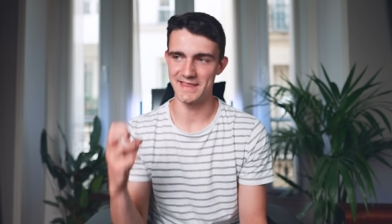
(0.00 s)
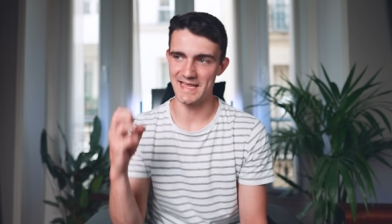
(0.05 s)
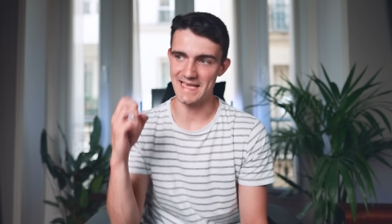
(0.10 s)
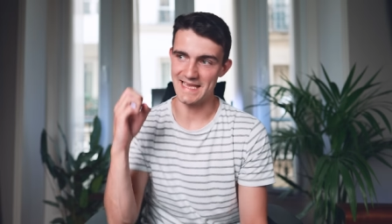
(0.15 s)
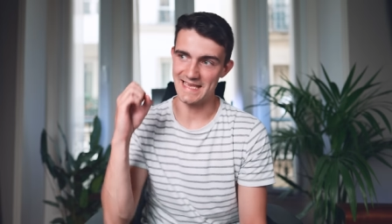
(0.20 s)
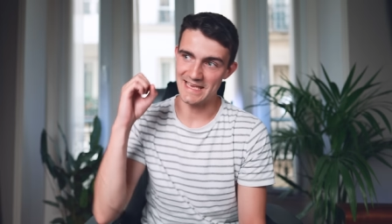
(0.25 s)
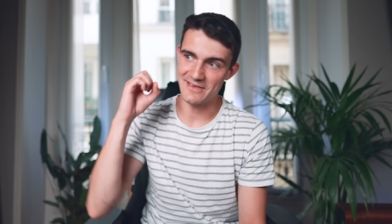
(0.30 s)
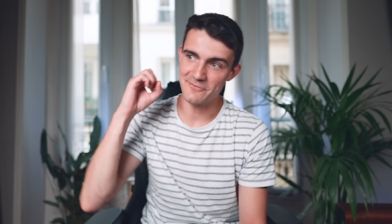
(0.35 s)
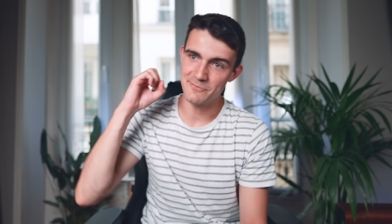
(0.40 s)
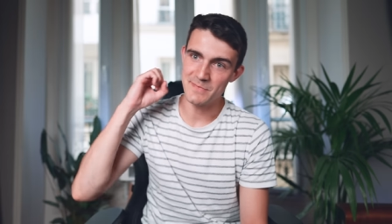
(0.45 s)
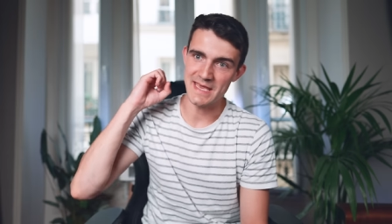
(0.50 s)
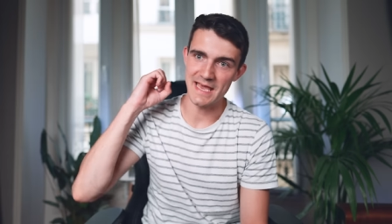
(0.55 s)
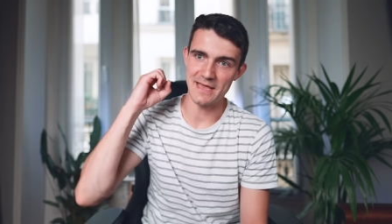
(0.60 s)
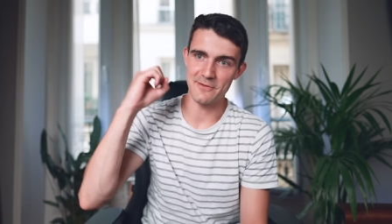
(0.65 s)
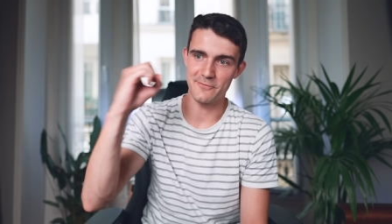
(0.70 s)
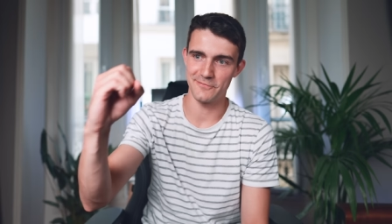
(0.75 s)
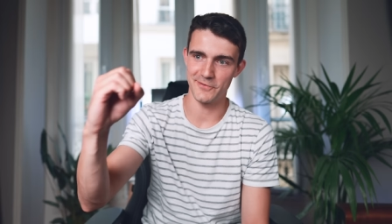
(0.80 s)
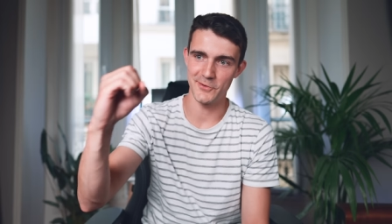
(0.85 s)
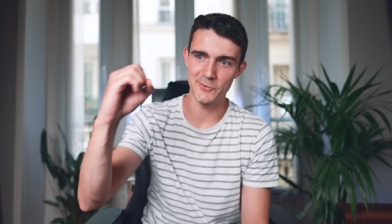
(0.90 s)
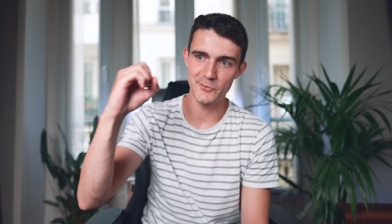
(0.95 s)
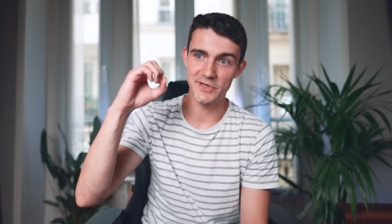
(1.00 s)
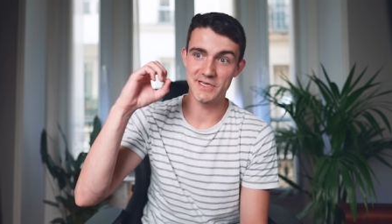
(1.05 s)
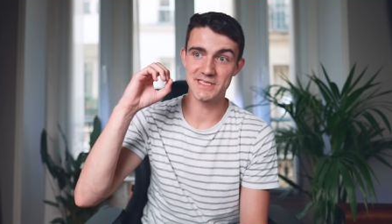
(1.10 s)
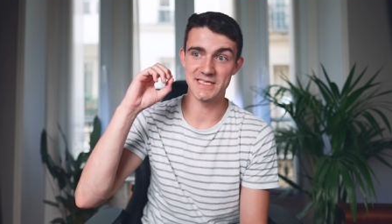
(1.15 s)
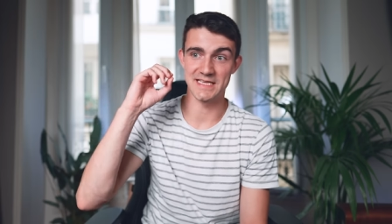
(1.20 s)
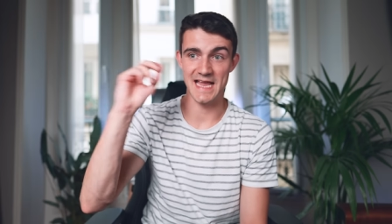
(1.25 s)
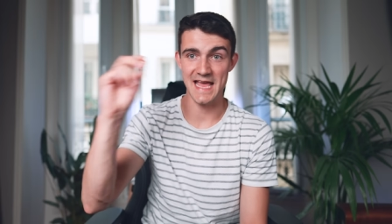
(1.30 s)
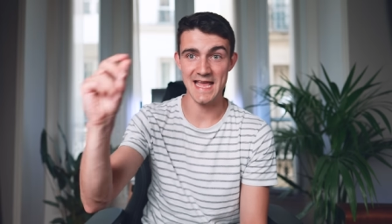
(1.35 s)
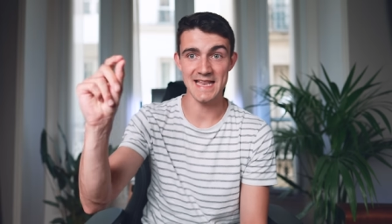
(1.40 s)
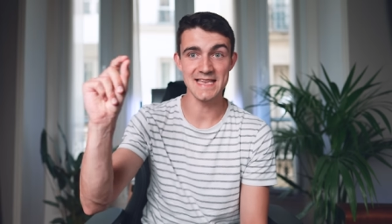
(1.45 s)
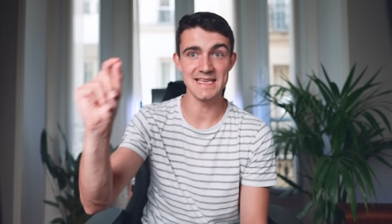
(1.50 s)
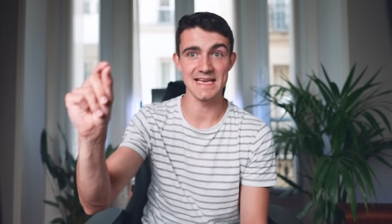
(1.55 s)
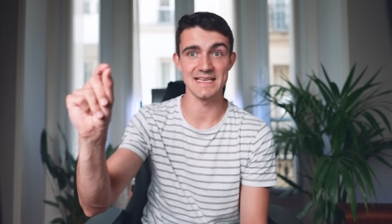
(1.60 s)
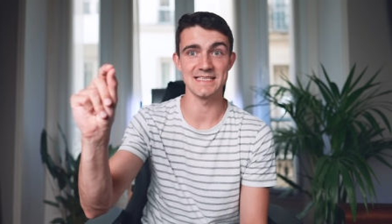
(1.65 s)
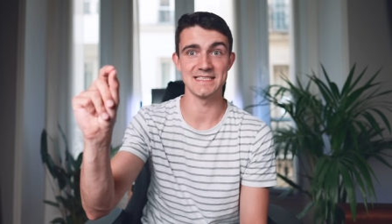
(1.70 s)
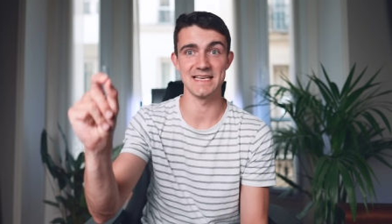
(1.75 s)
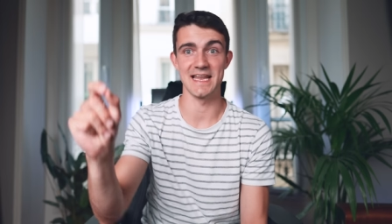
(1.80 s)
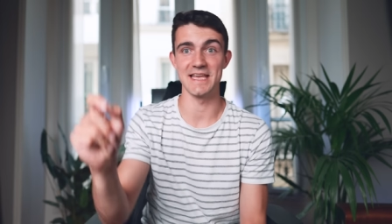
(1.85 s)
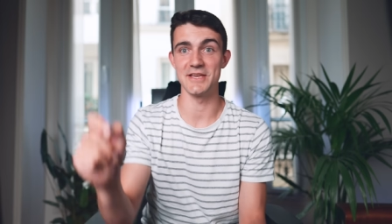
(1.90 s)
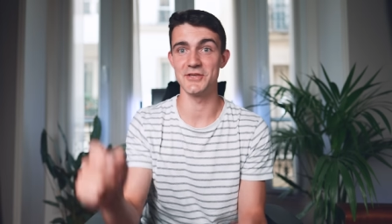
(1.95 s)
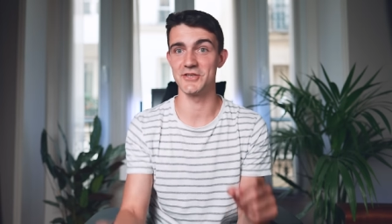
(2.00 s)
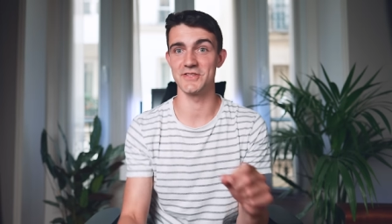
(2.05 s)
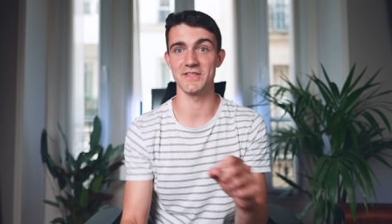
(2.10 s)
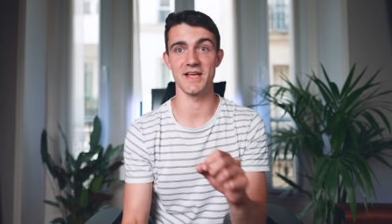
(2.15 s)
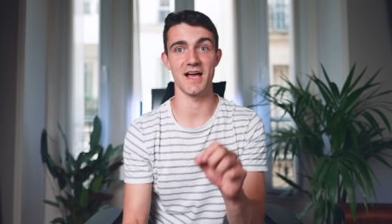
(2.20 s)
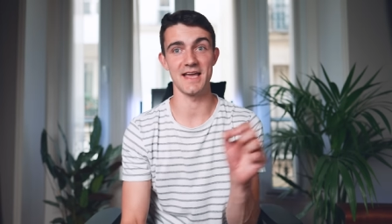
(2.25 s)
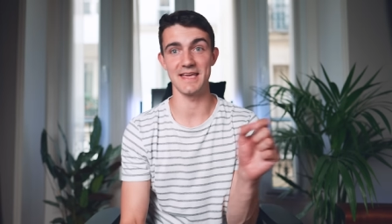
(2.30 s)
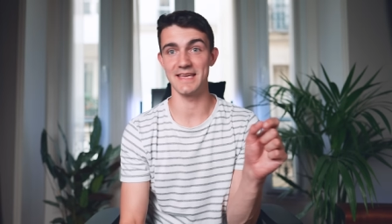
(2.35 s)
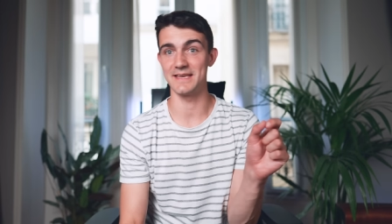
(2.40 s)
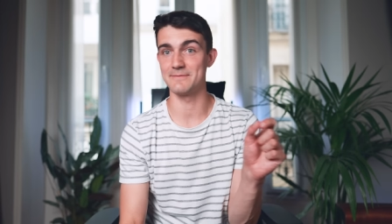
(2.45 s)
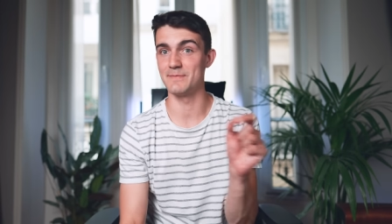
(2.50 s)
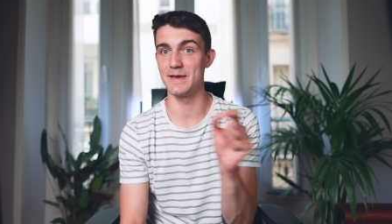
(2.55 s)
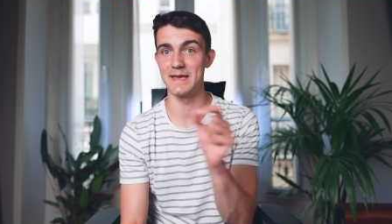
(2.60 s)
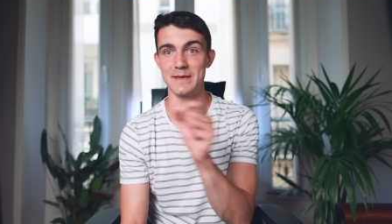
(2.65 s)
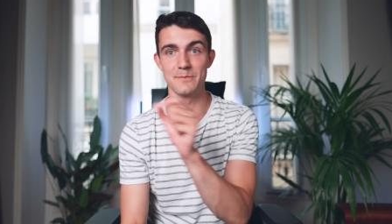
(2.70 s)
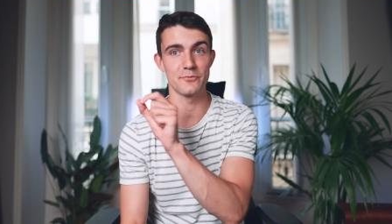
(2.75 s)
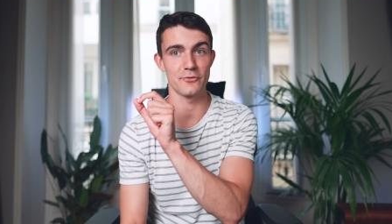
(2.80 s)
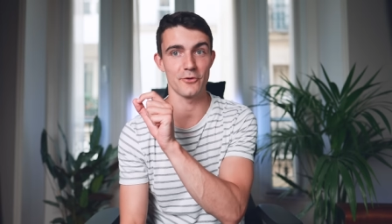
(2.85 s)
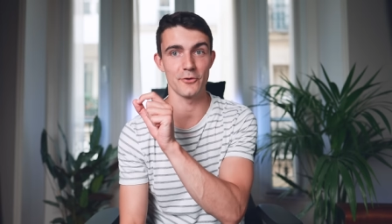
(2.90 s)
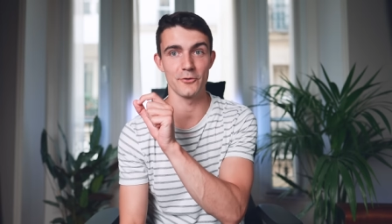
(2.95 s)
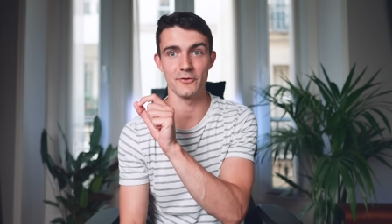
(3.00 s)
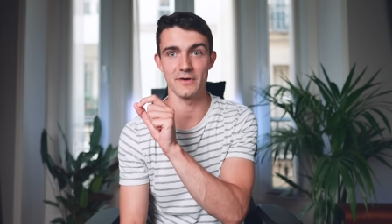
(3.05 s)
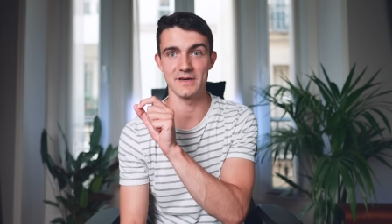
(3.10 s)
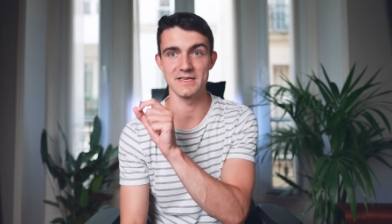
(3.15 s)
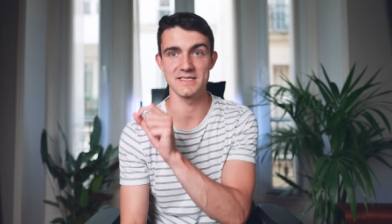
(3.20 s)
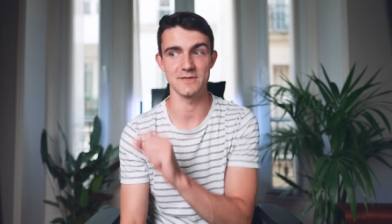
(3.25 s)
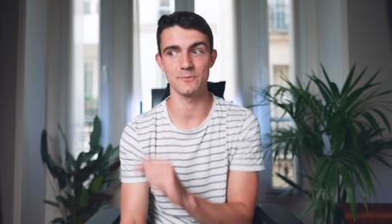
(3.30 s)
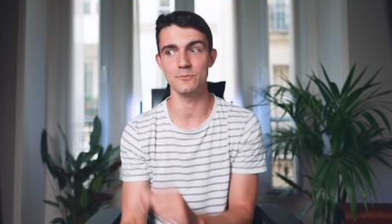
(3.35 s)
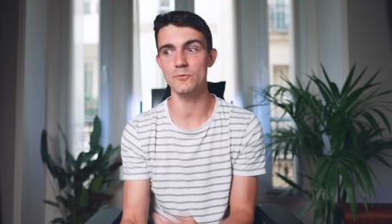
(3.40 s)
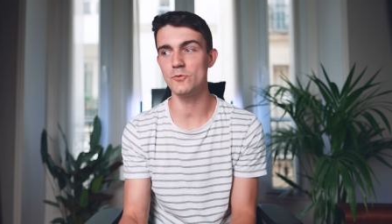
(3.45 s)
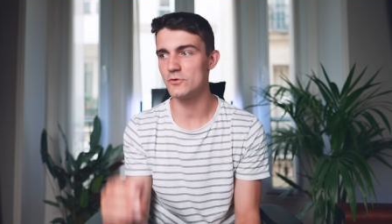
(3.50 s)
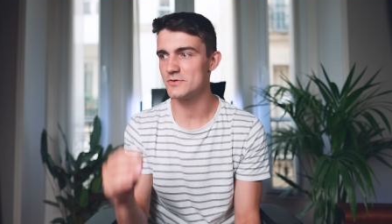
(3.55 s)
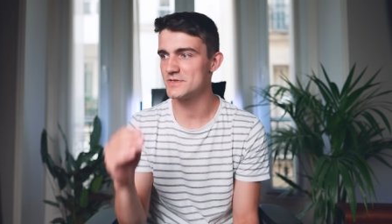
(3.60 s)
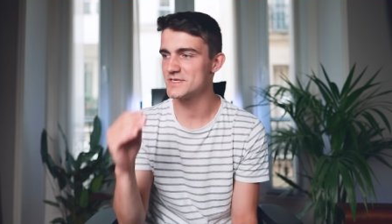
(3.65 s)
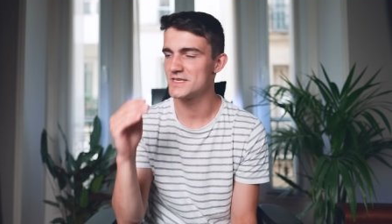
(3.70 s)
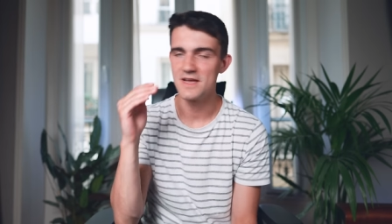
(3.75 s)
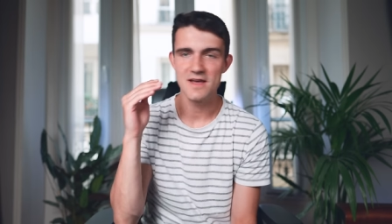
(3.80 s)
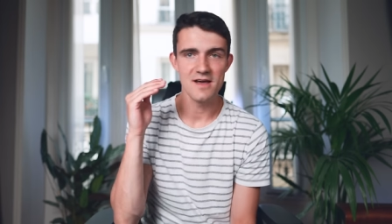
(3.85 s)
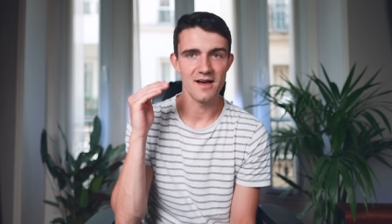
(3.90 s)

They give me a focus and end destination that I can make progress towards.